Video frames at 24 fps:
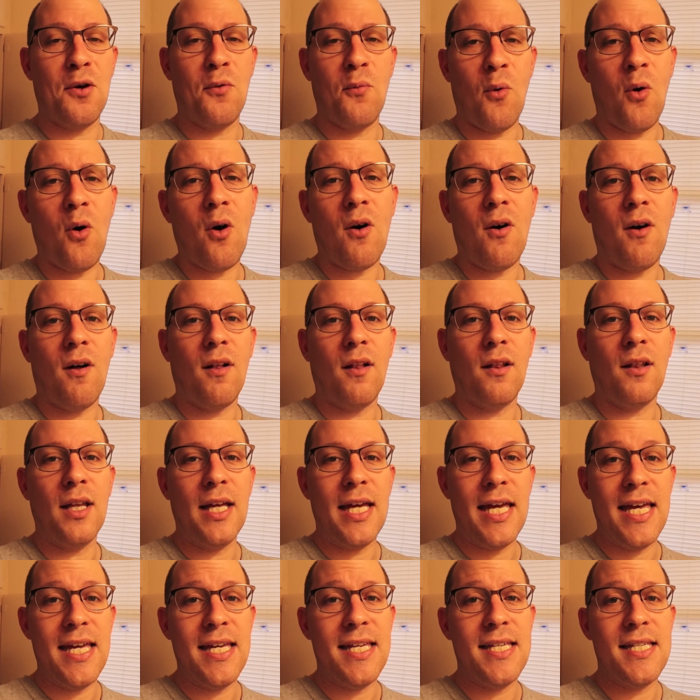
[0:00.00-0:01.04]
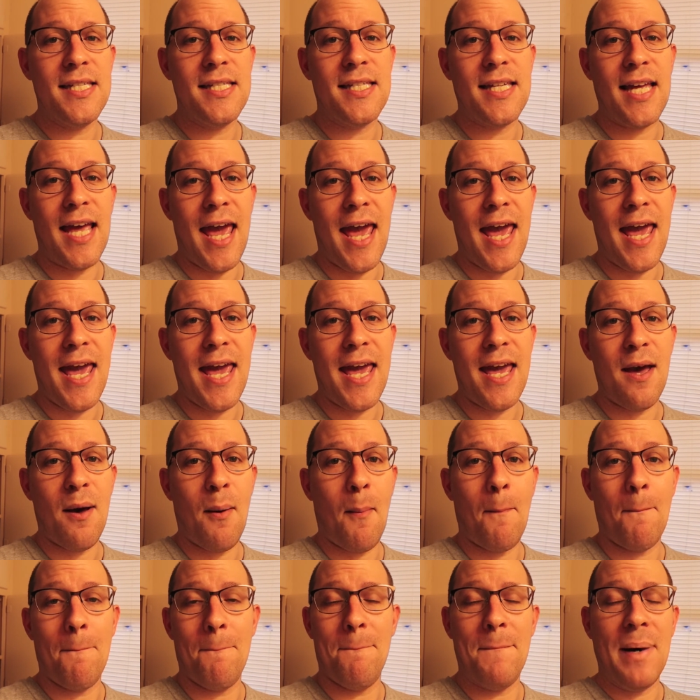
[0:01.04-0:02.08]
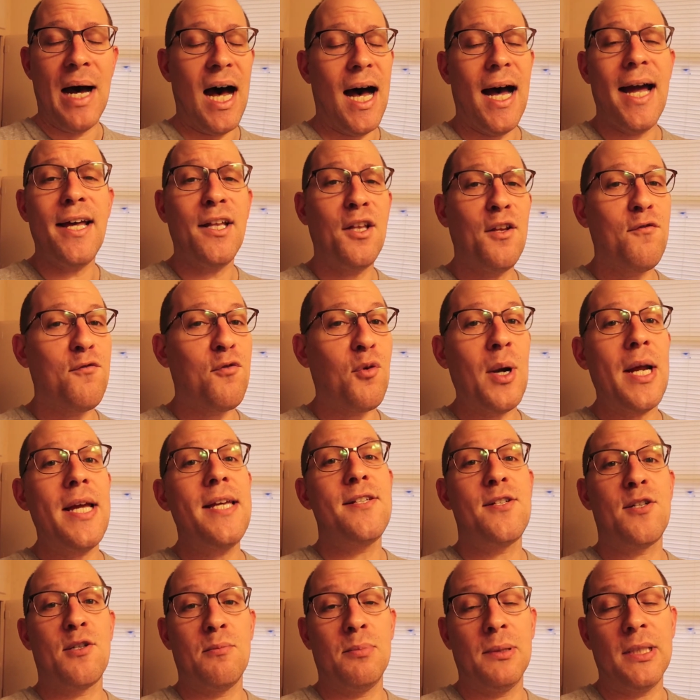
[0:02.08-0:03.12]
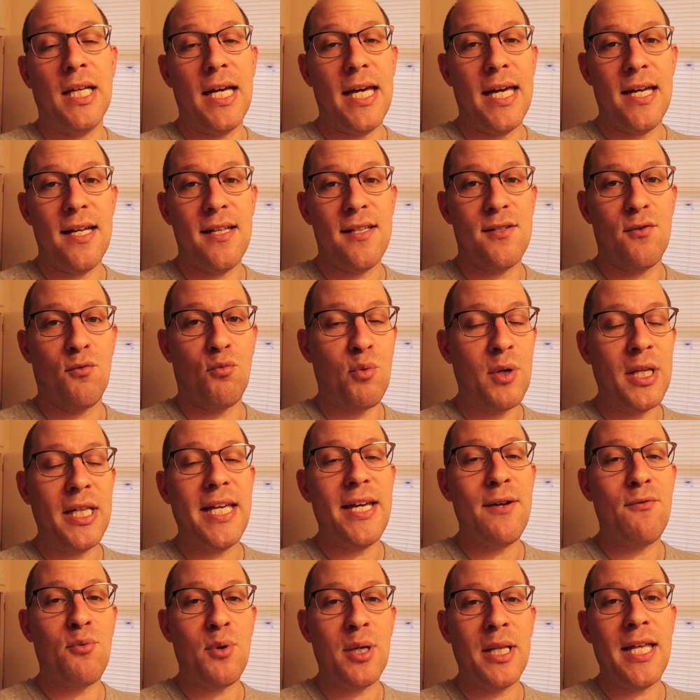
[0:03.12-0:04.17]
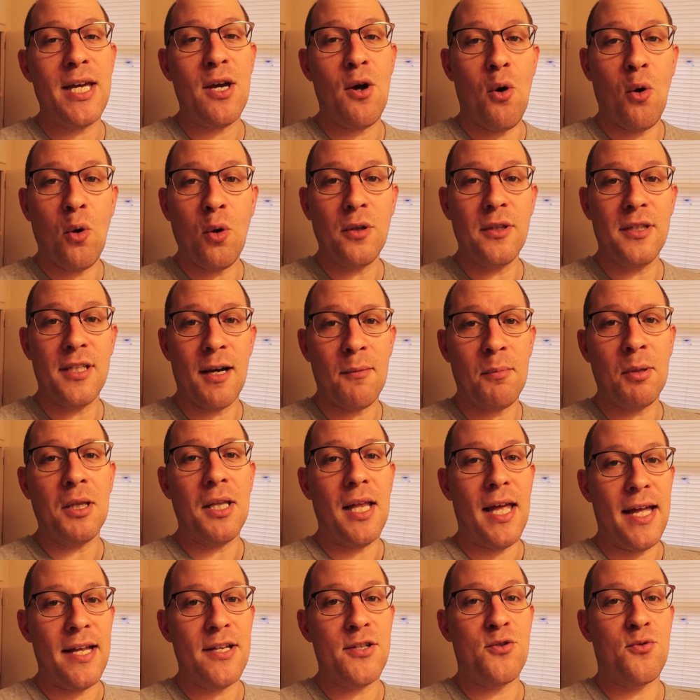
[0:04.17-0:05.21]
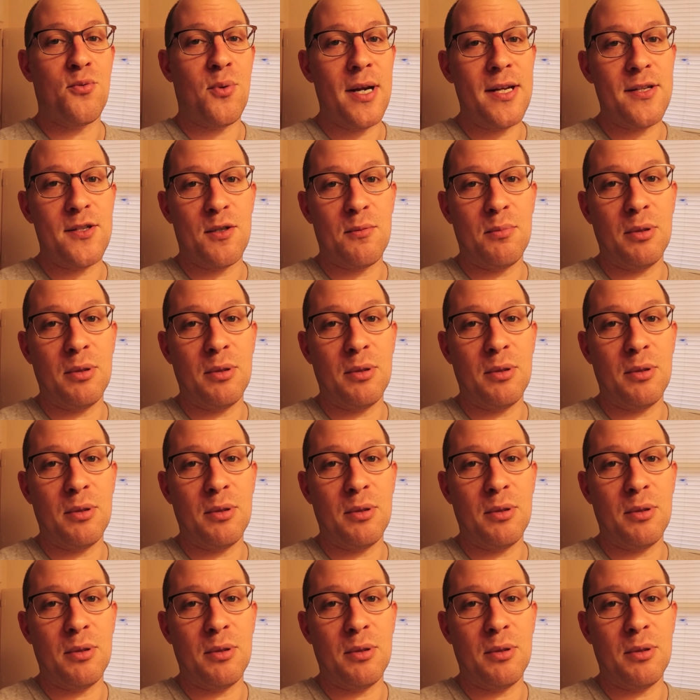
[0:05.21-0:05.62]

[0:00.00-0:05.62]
the wall, is a pile of razor blades. Really, really old double-edged razor